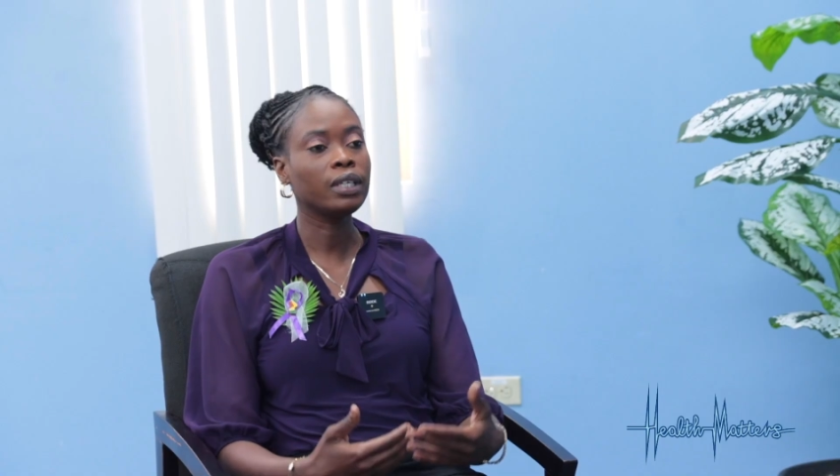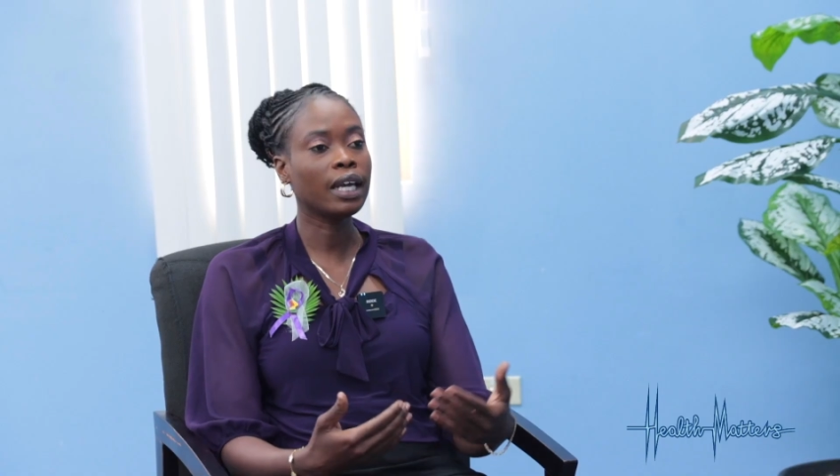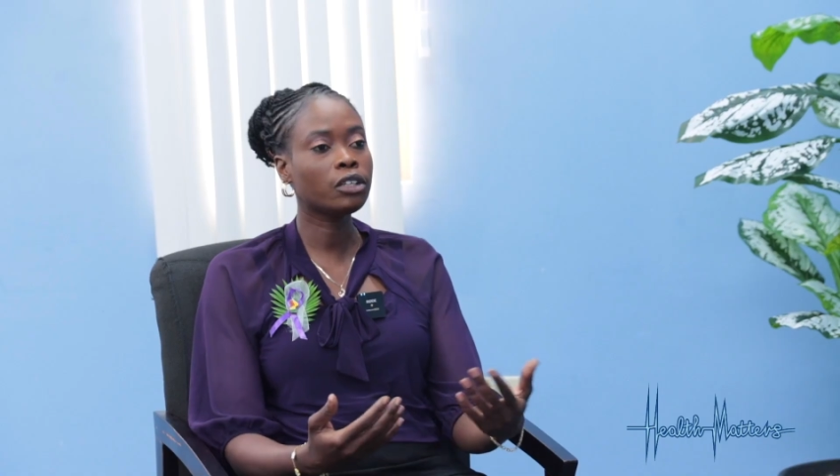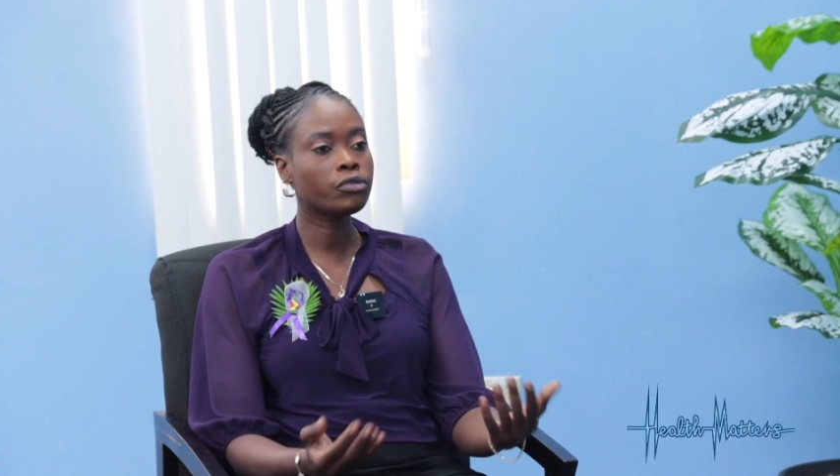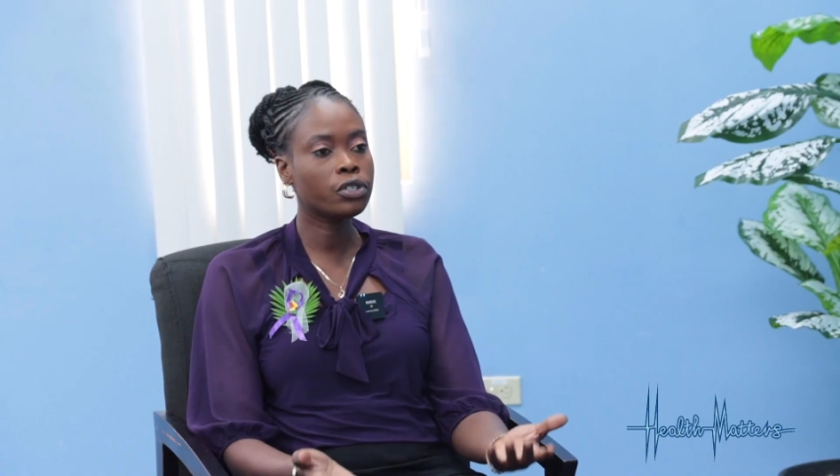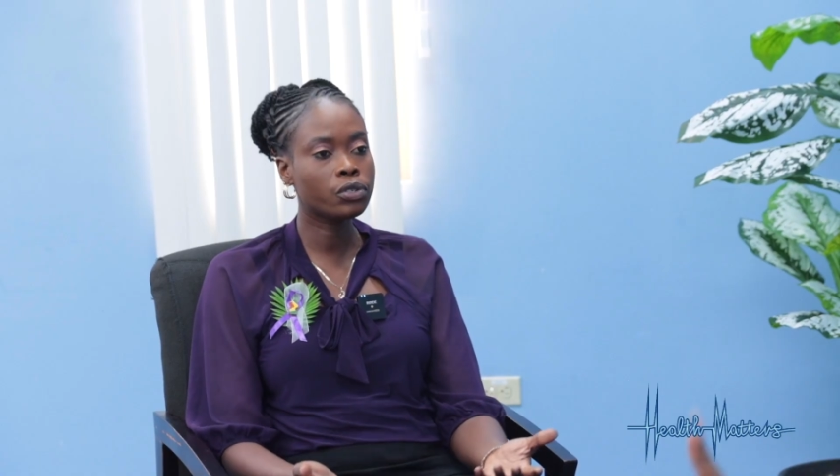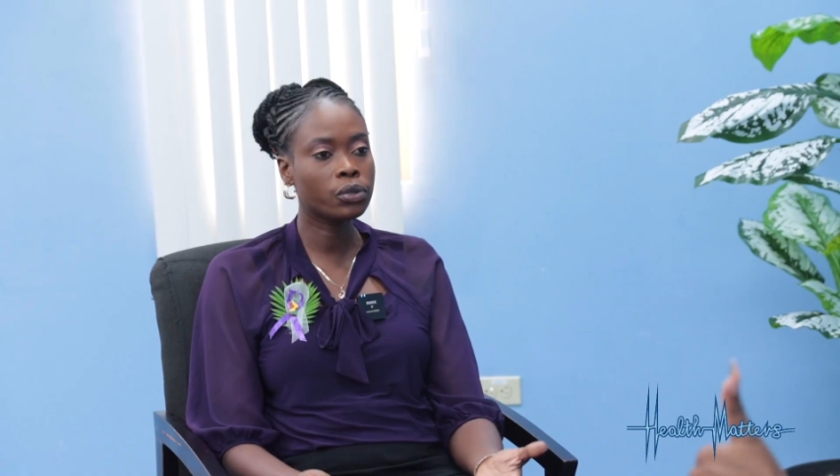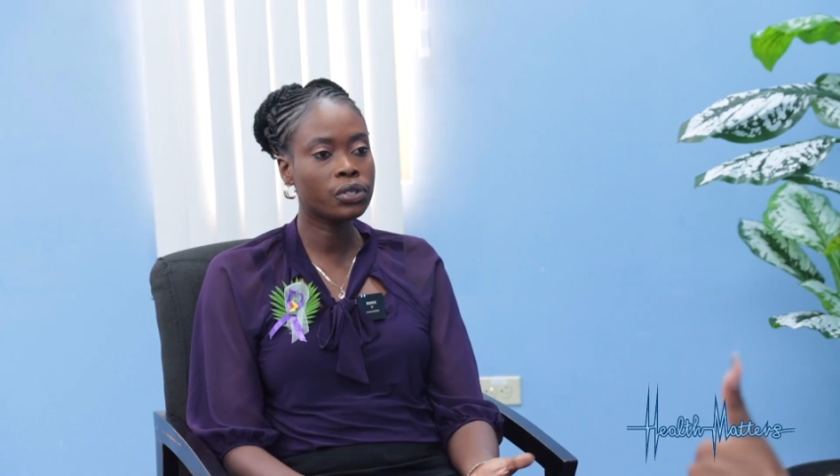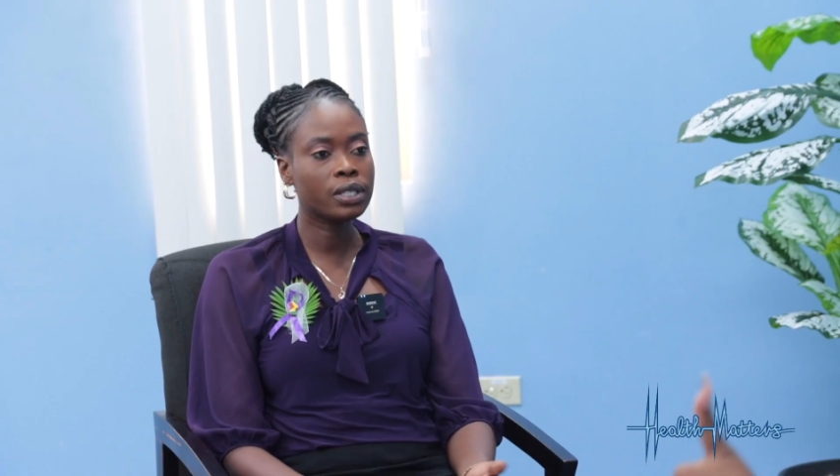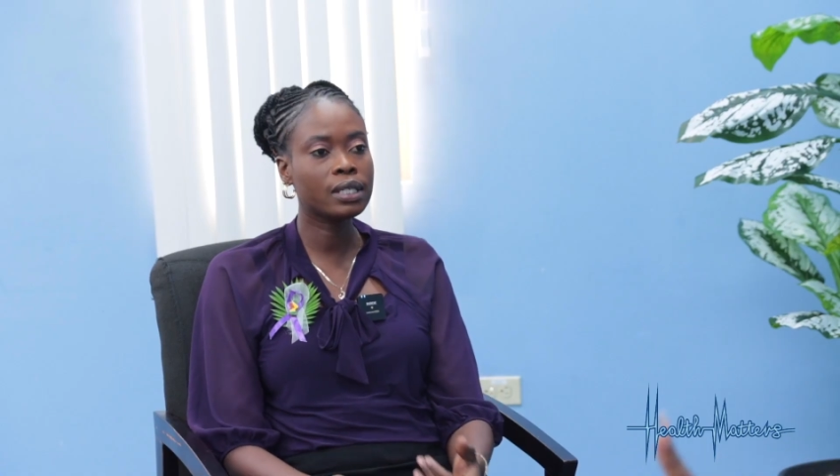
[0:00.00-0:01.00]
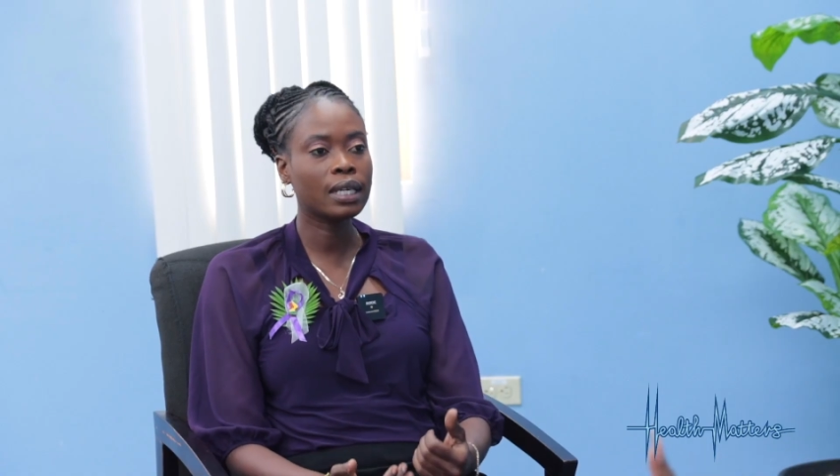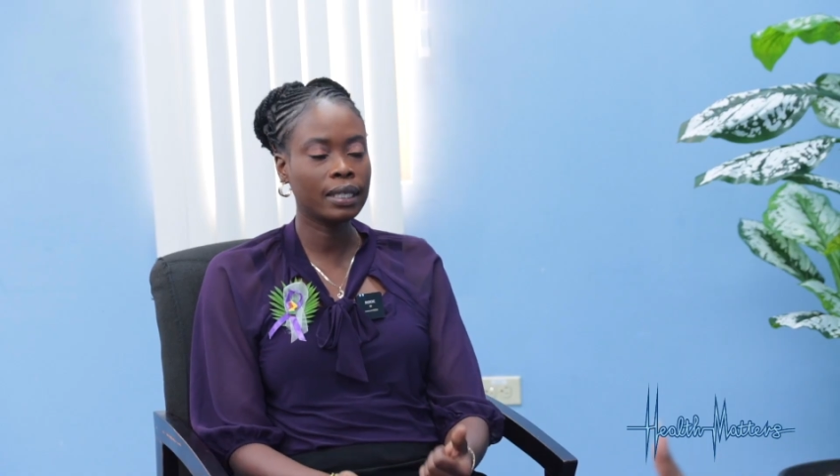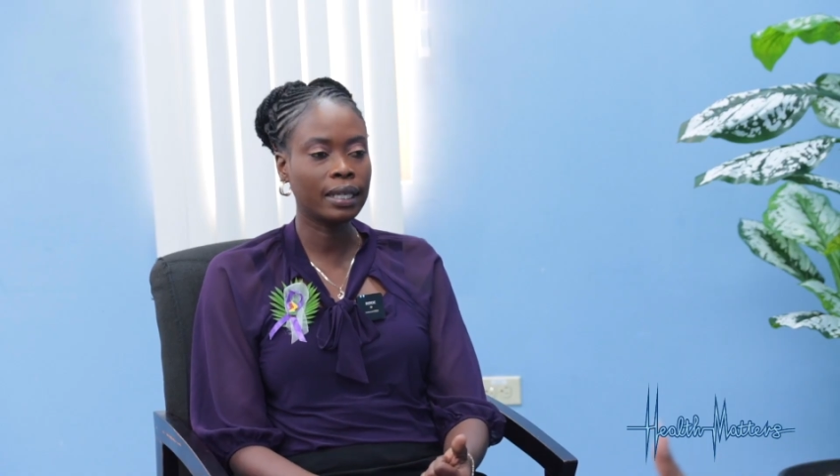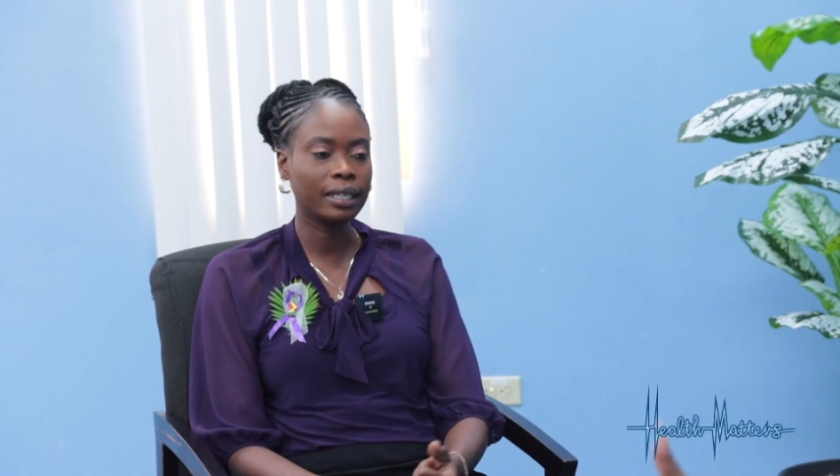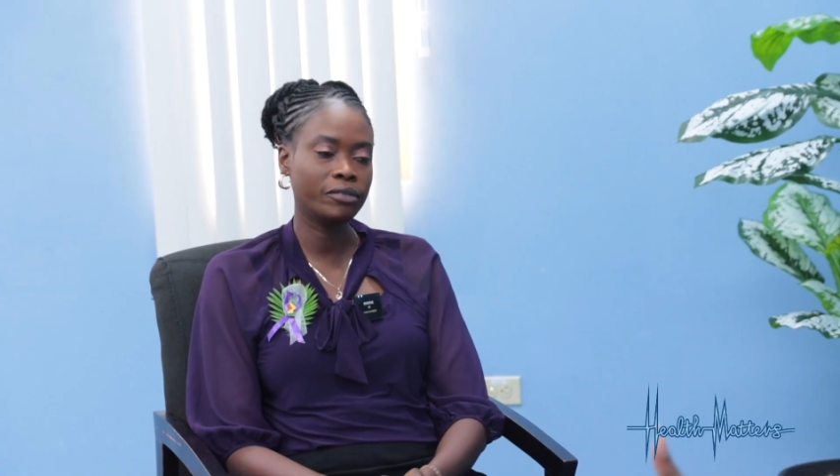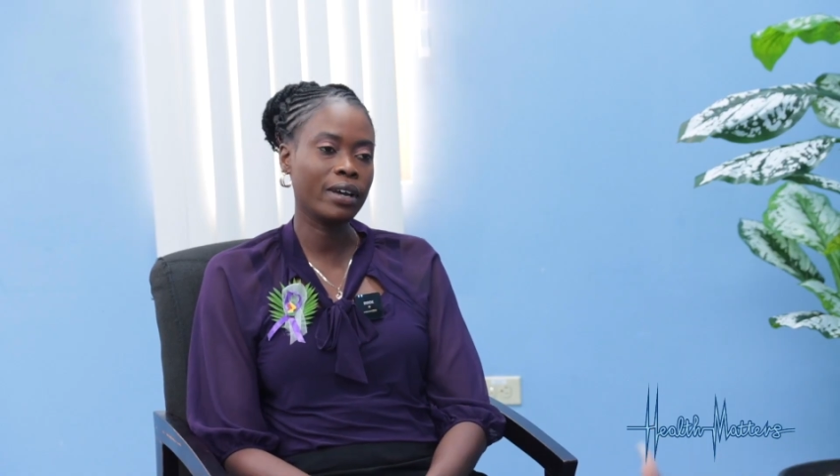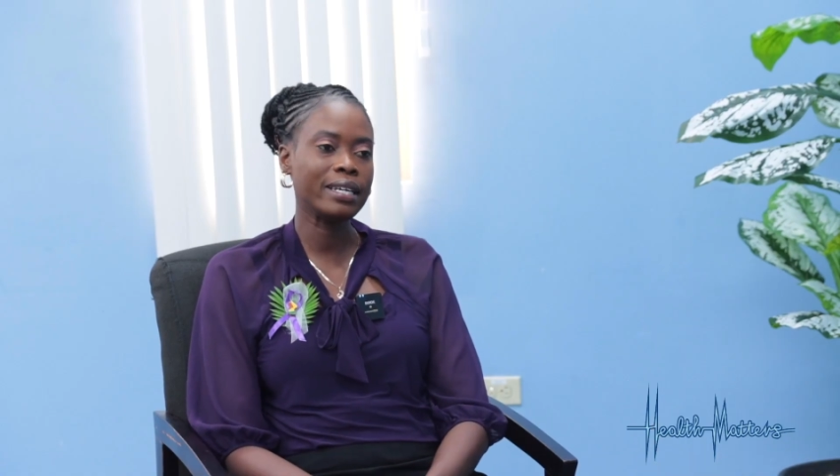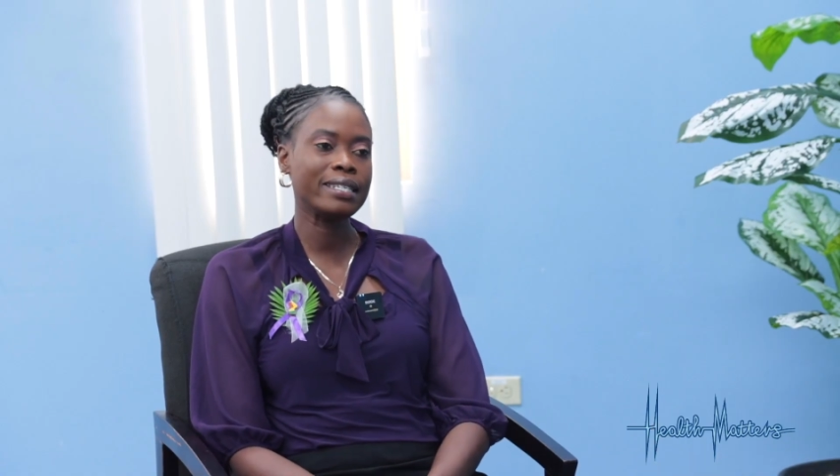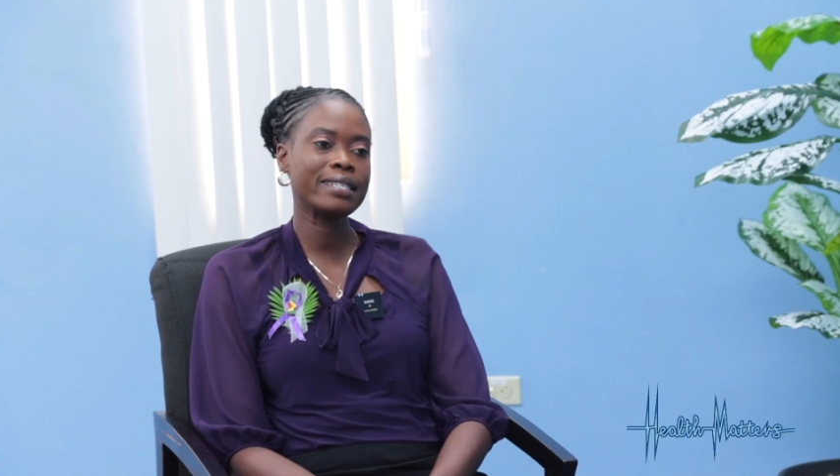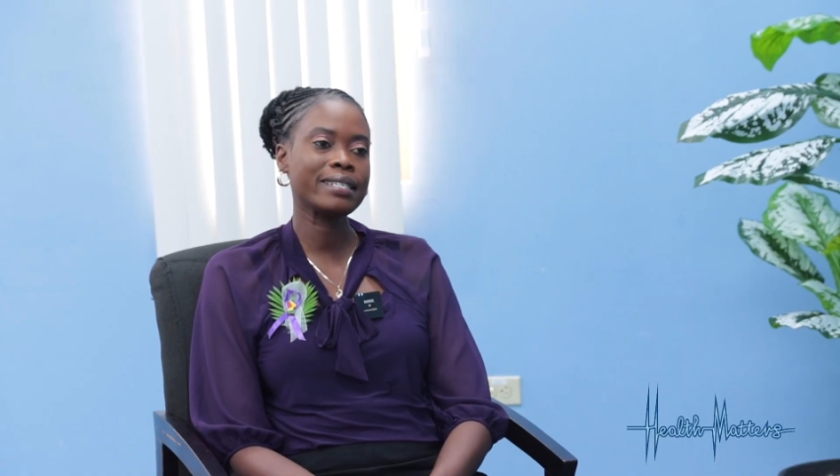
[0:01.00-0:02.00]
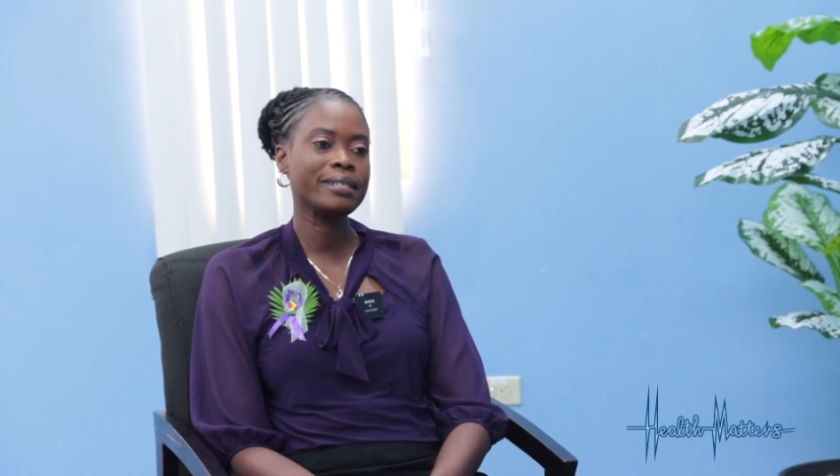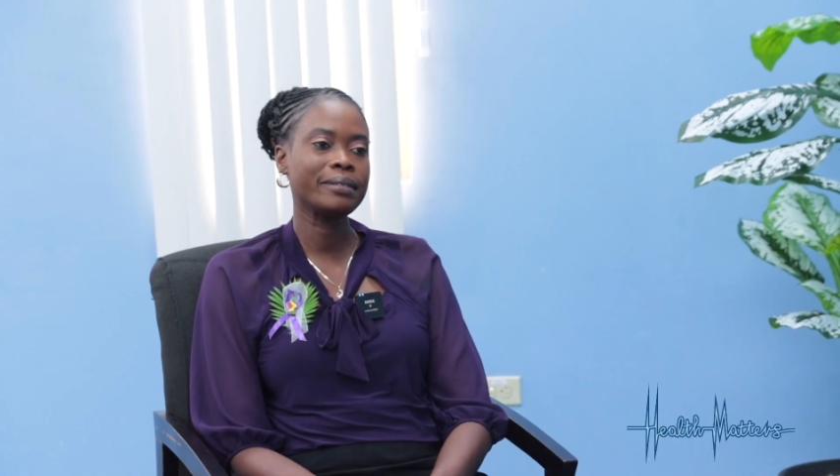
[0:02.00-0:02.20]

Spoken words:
get resources and get advice.